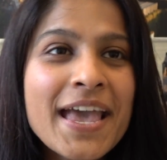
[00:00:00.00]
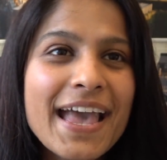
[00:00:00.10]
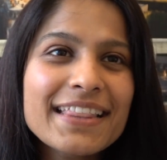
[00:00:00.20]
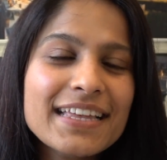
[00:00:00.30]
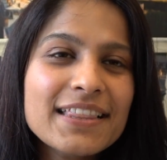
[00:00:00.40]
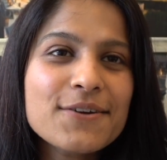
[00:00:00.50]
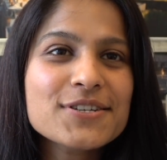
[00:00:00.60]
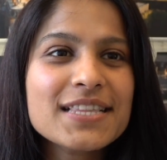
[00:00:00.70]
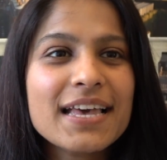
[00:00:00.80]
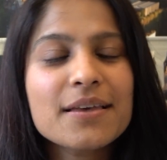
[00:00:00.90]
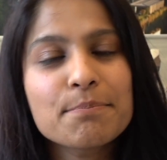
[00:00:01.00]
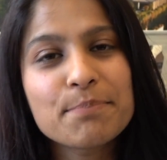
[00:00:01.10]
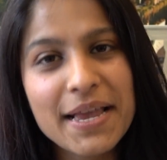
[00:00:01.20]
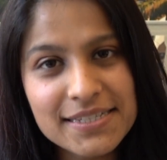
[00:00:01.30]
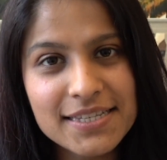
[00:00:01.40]
And then there's like a
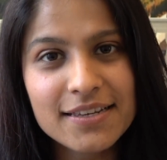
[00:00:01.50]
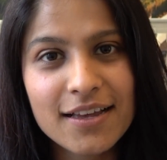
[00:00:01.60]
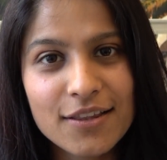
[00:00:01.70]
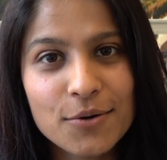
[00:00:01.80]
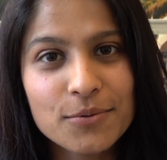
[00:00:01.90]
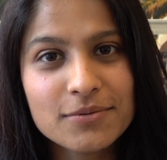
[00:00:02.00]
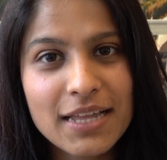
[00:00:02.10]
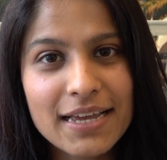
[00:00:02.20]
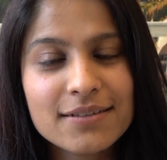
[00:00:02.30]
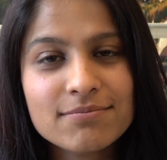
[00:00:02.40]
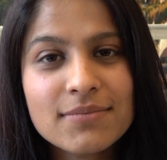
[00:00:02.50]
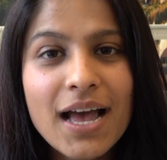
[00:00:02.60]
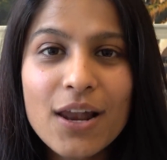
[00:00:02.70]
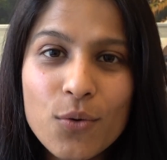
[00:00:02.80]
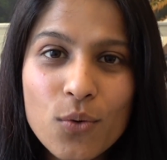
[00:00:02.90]
basic hello, like
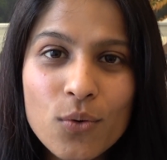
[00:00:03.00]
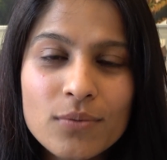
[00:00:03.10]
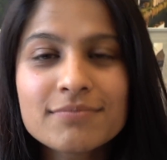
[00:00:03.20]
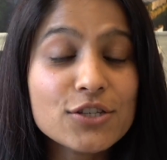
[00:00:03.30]
hello.